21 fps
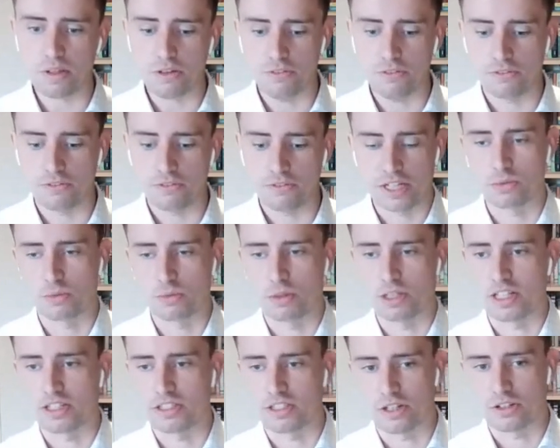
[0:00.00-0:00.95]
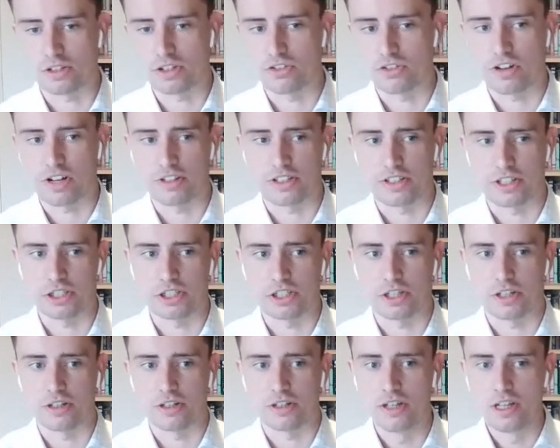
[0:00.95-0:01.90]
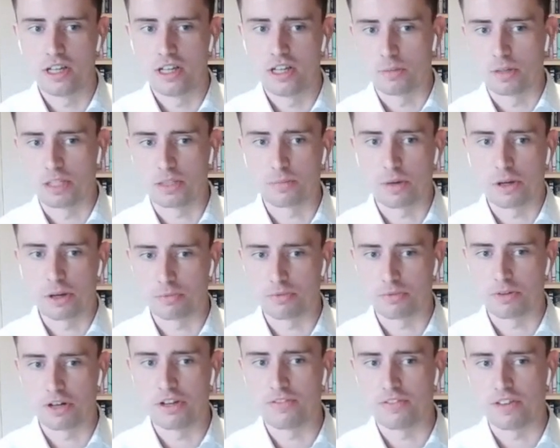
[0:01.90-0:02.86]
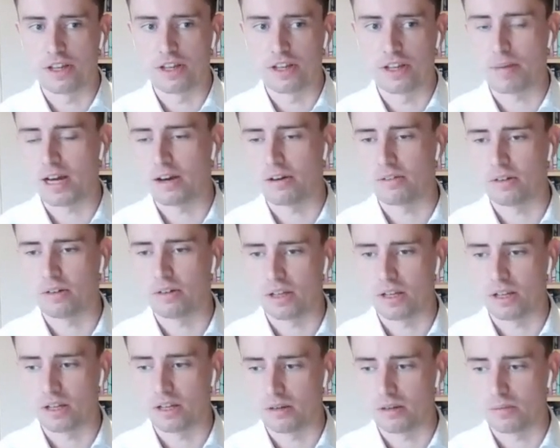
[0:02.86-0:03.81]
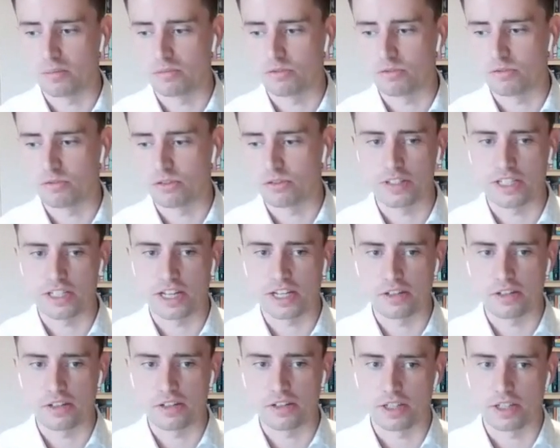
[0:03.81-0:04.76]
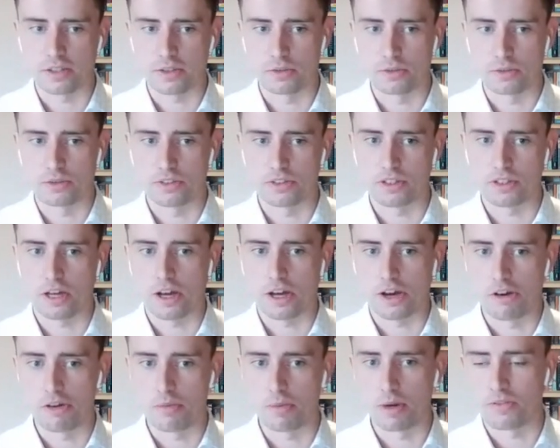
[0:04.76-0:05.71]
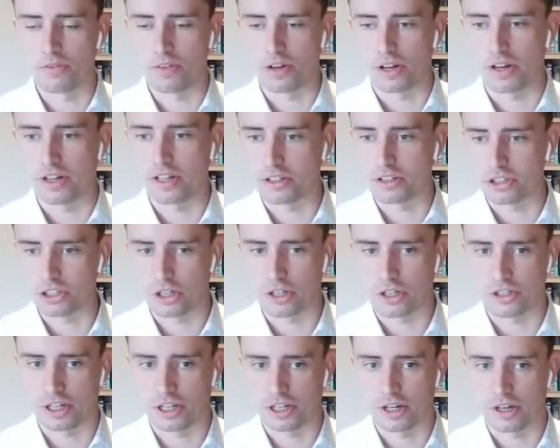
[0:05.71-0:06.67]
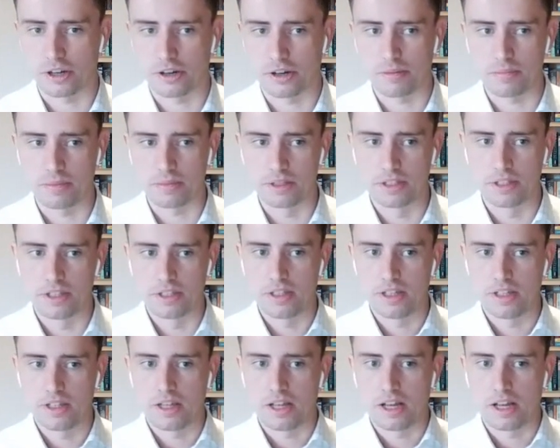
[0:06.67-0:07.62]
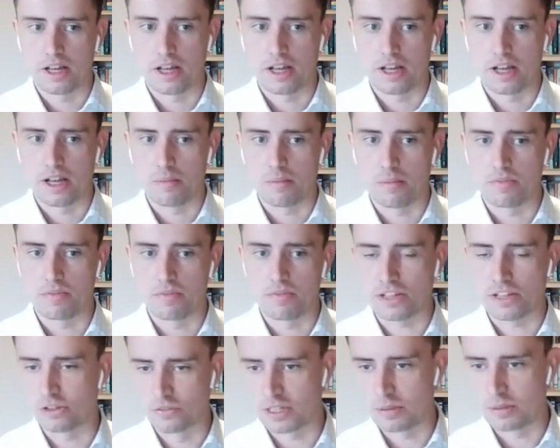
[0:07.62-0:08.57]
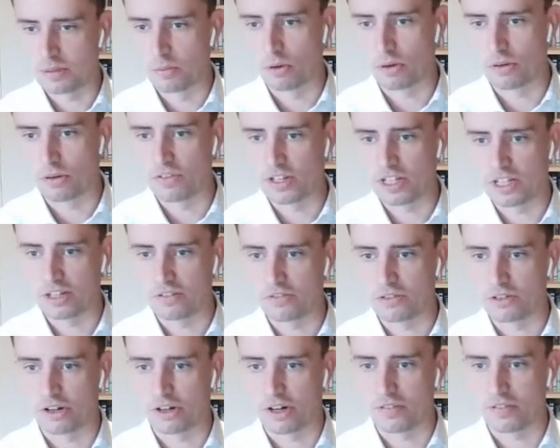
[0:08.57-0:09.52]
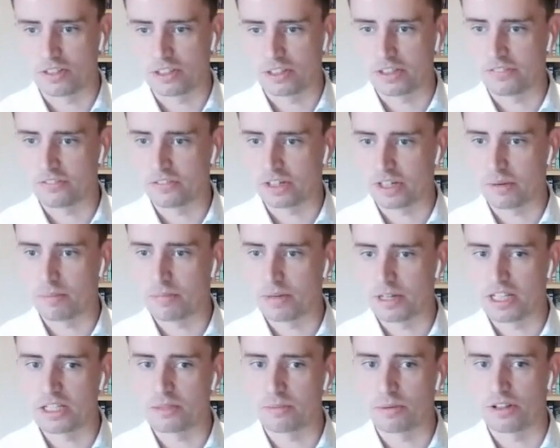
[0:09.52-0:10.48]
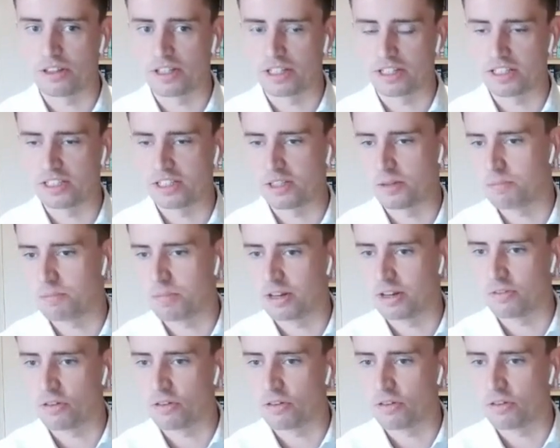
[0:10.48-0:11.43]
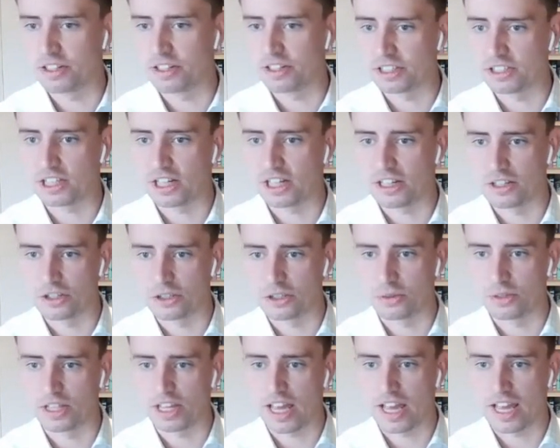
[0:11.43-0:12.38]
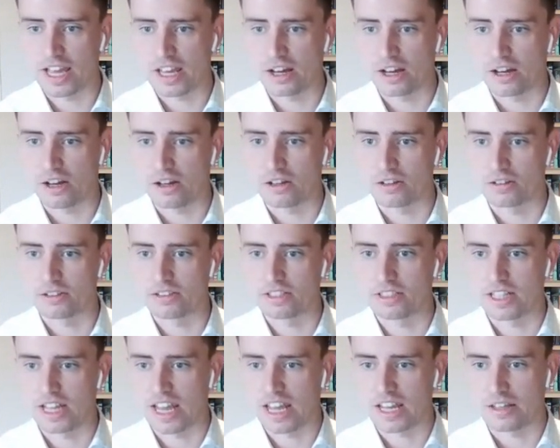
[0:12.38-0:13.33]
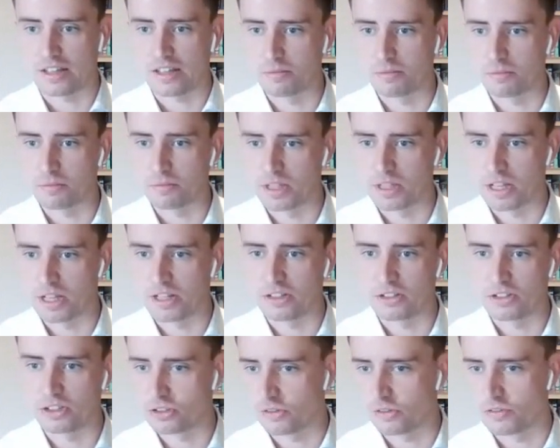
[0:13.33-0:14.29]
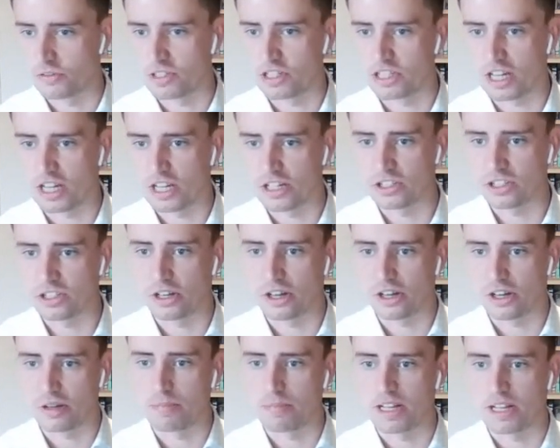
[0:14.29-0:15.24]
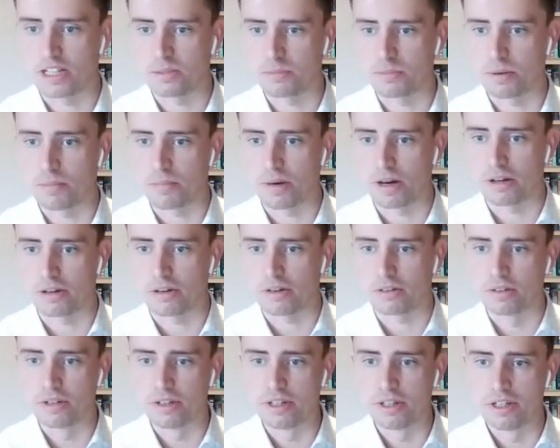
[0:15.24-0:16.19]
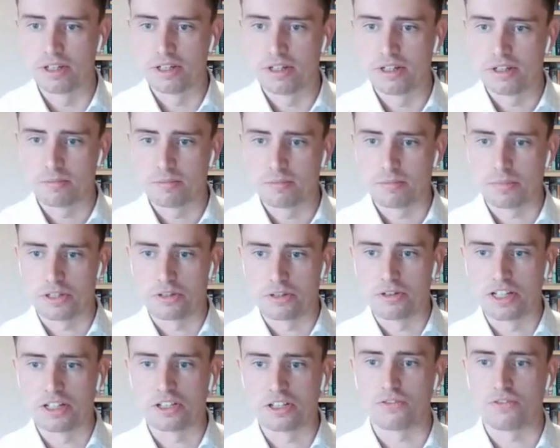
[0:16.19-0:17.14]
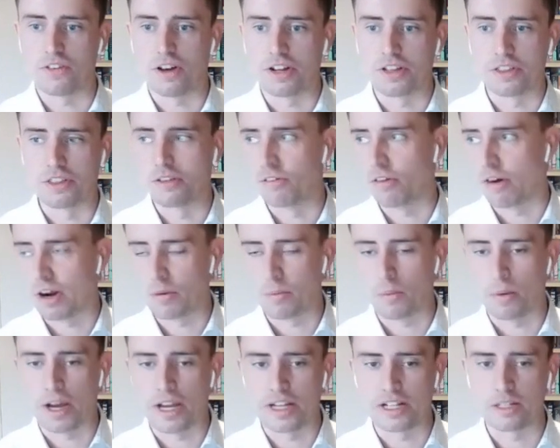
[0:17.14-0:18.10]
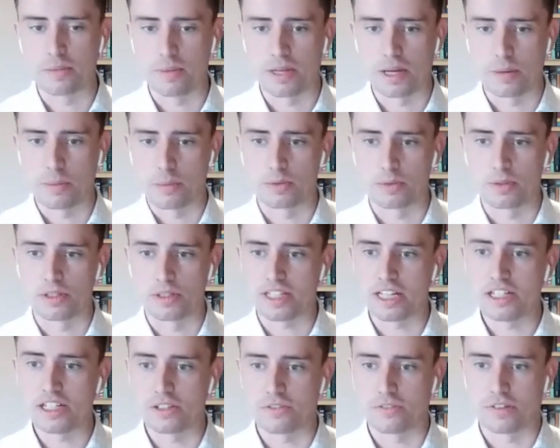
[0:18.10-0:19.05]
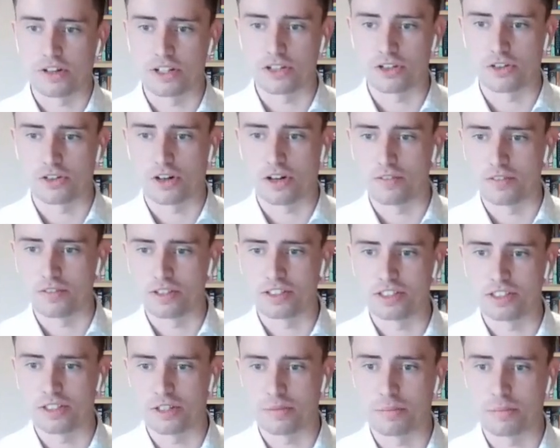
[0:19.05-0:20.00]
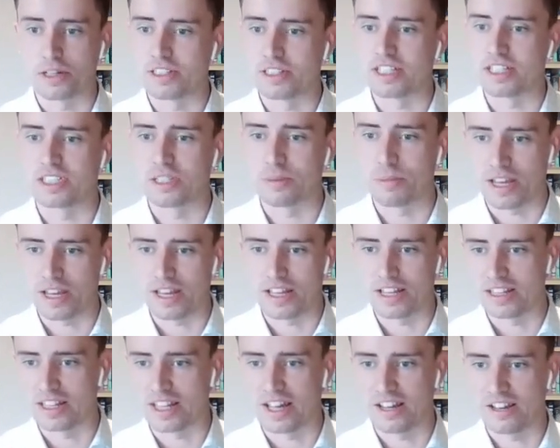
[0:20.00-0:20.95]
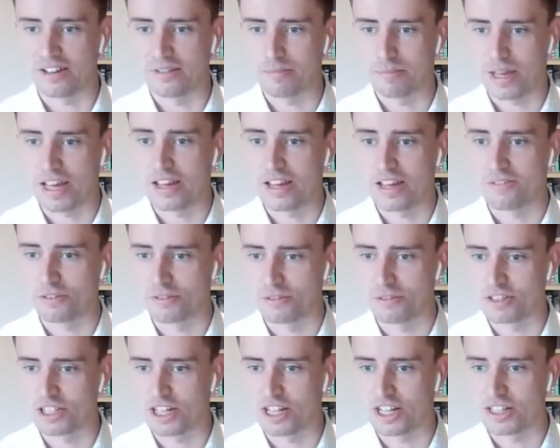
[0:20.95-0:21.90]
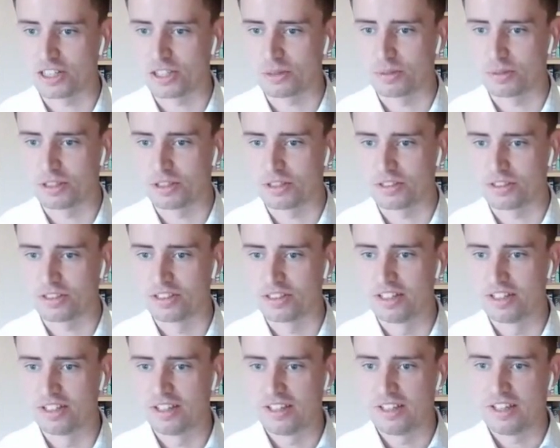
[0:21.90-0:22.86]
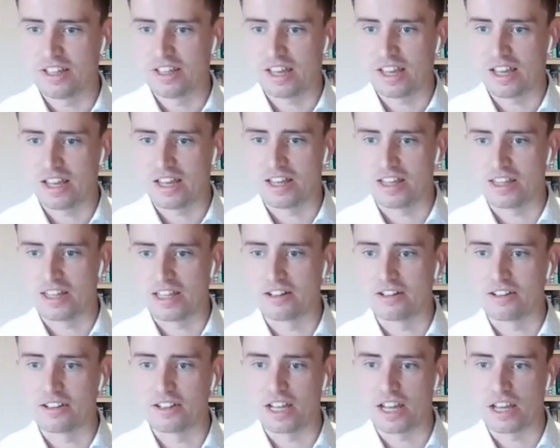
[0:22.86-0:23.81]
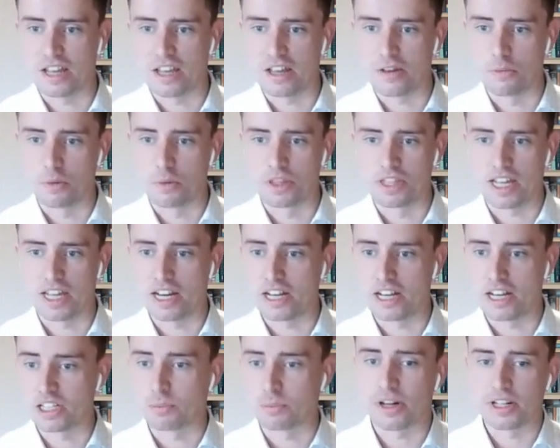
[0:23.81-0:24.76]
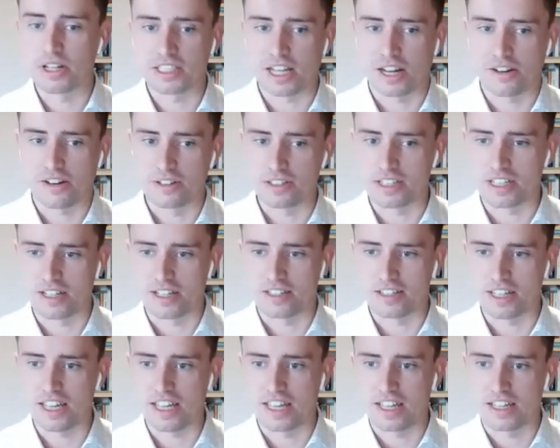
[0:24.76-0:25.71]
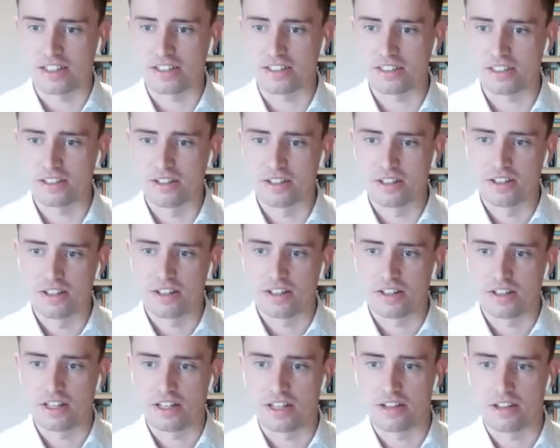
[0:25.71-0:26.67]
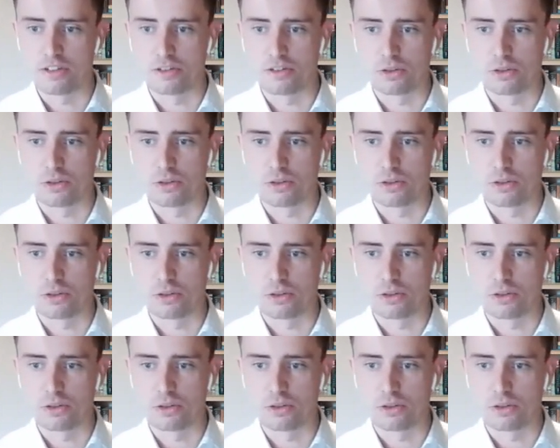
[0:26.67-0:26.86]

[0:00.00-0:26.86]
fleets when they start to transition. We spoke briefly about drivers taking vehicles home overnight and charging at home. That's obviously more convenient for drivers and for companies, but I think there's a bit of a funding challenge with the AER today, and it's just obviously changed to 9 pence per mile, that you need to find the right way to be able to incentivize drivers to participate in that behavioral change. Because at the end of the day, with the energy price guarantee as it is, even if